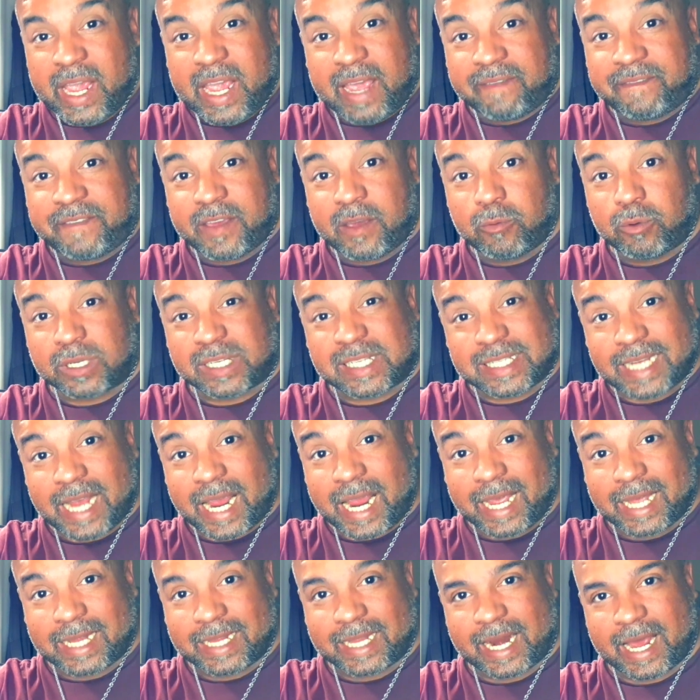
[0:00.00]
If it was
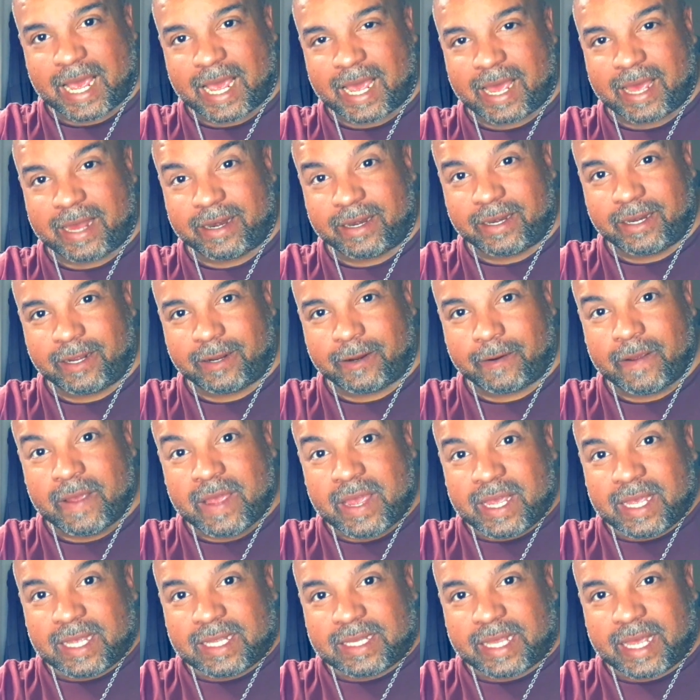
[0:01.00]
sand that I had in here,
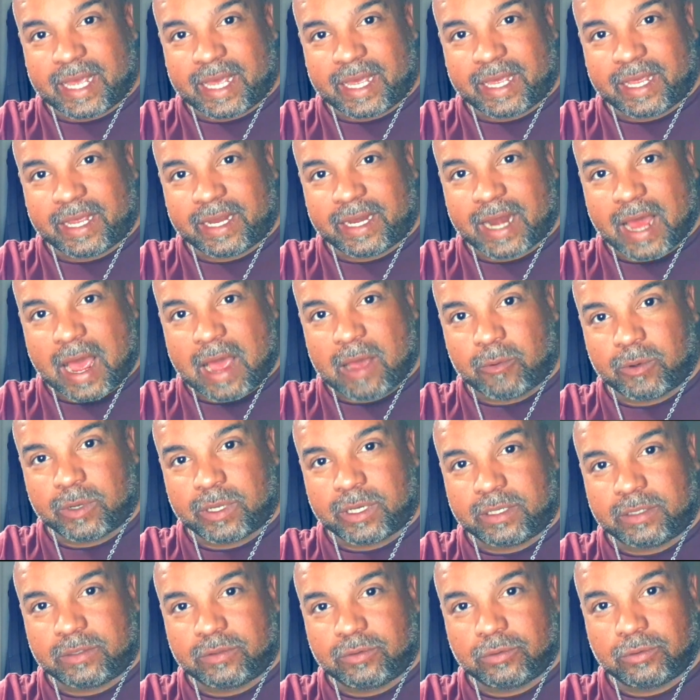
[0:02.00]
then I
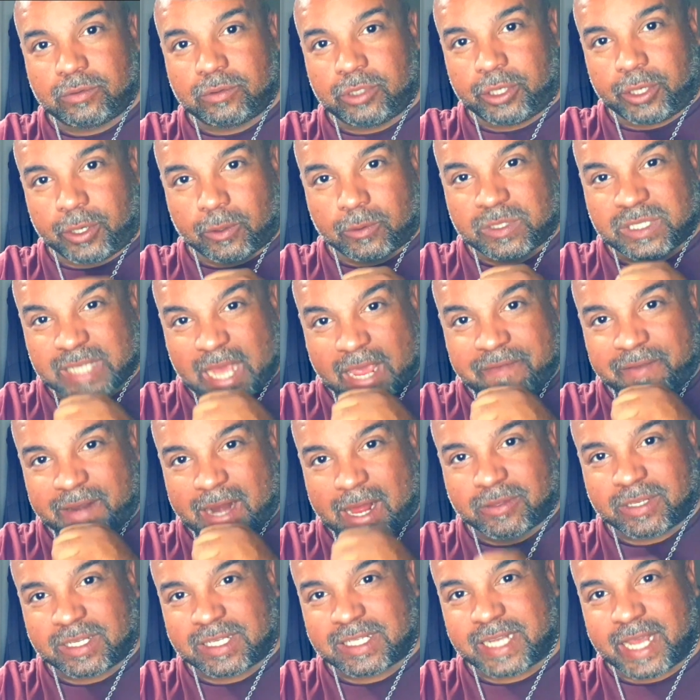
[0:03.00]
would, you know, siphon
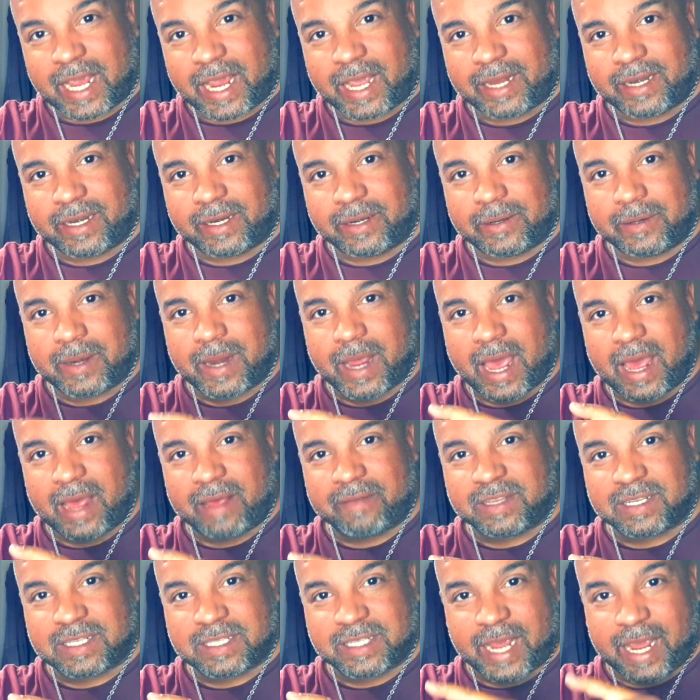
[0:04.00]
out the sand and
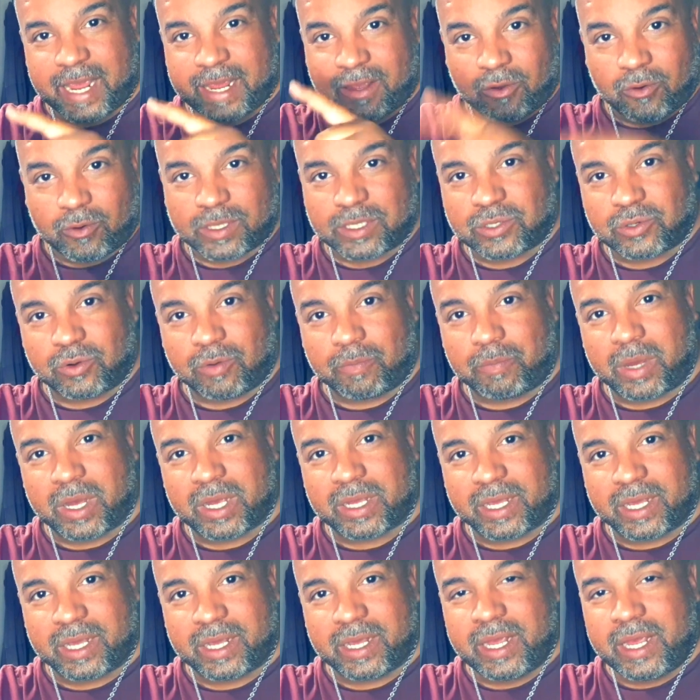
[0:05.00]
have the sand go into a
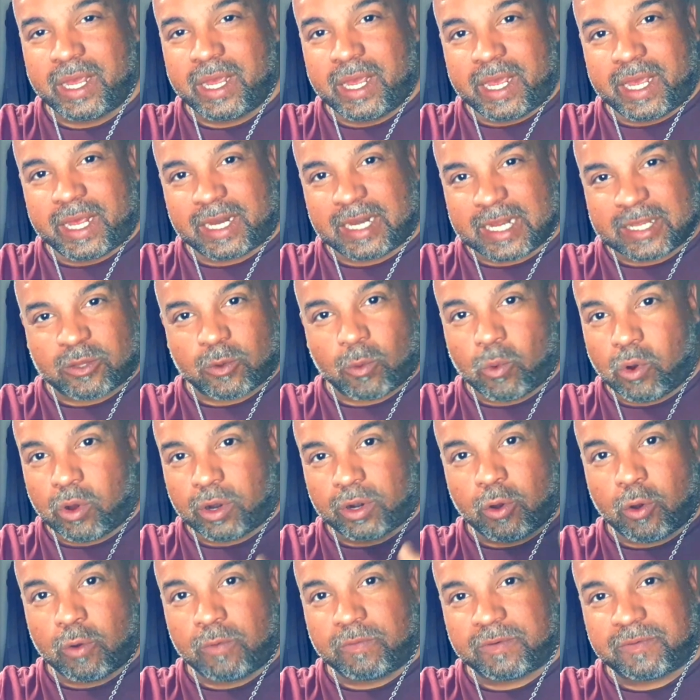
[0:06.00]
bucket and let the
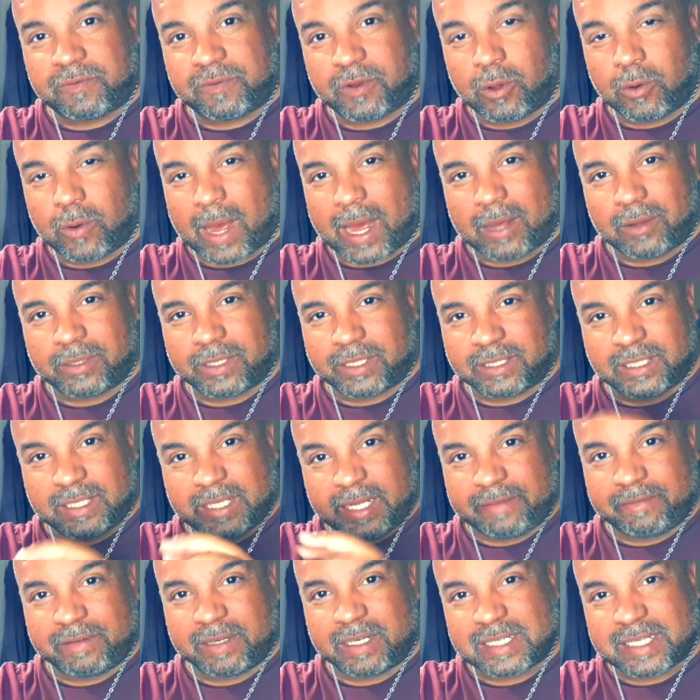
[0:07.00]
water overflow out and
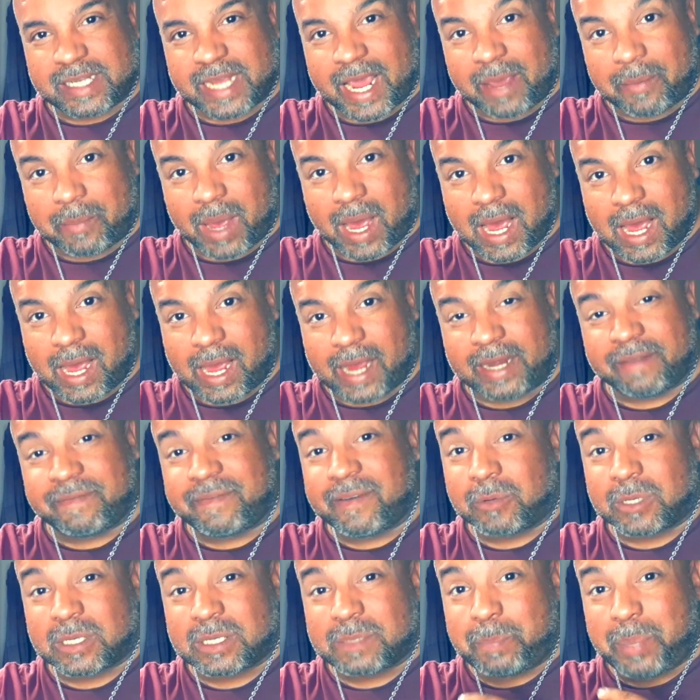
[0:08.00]
leaving the sand behind. If
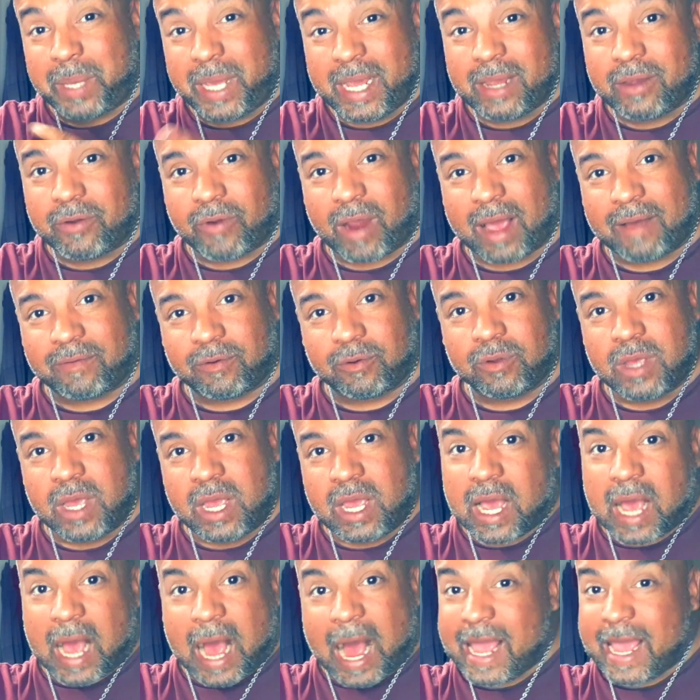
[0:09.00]
it was peat gravel,
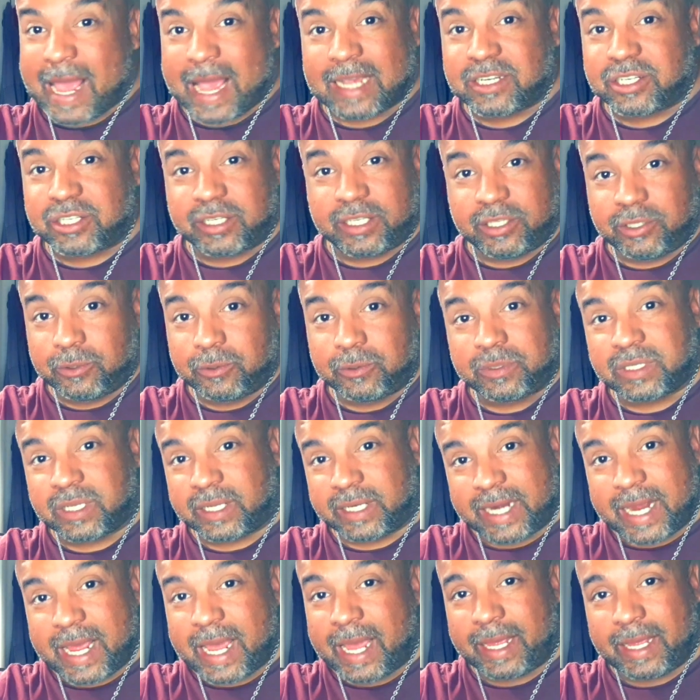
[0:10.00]
I actually use a
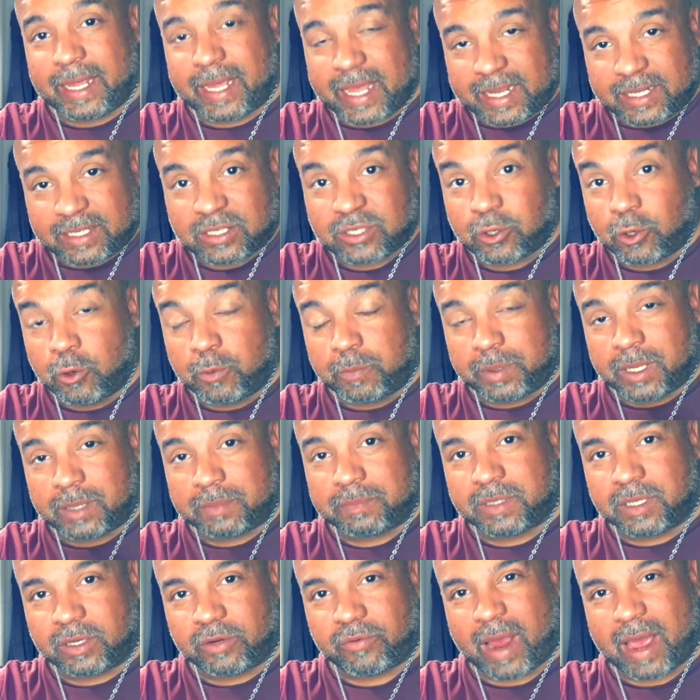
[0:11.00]
net and scoop
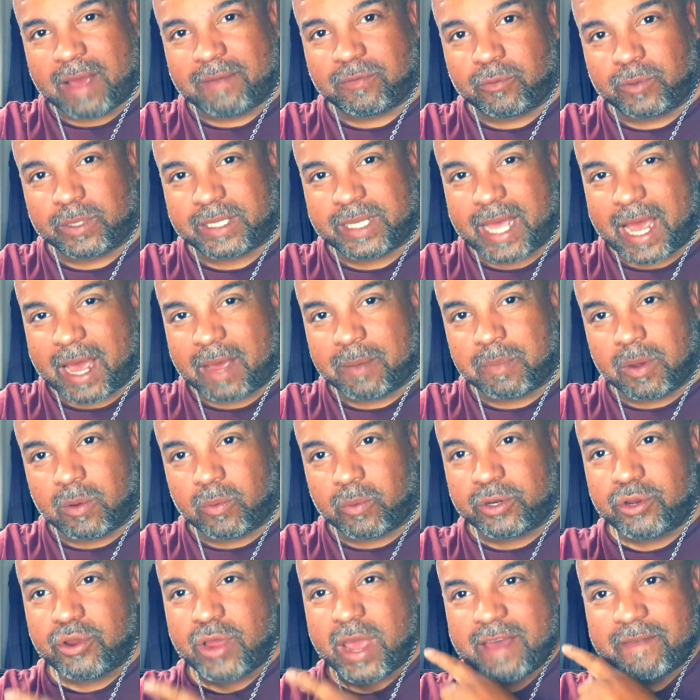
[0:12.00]
up the gravel with that. But
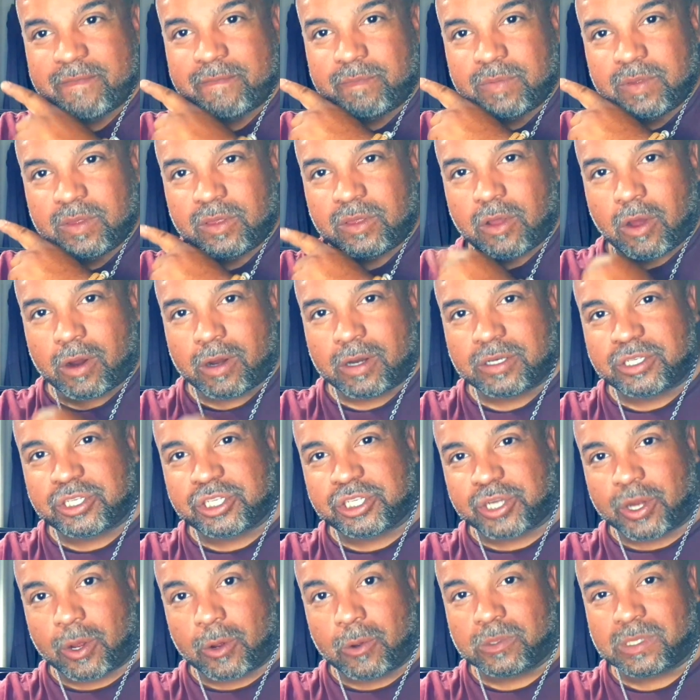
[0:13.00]
when you have large
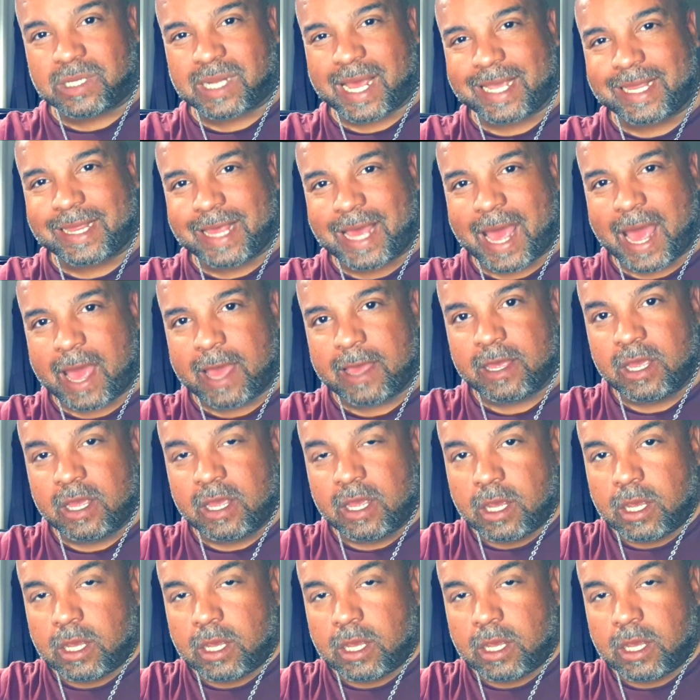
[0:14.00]
stones like that,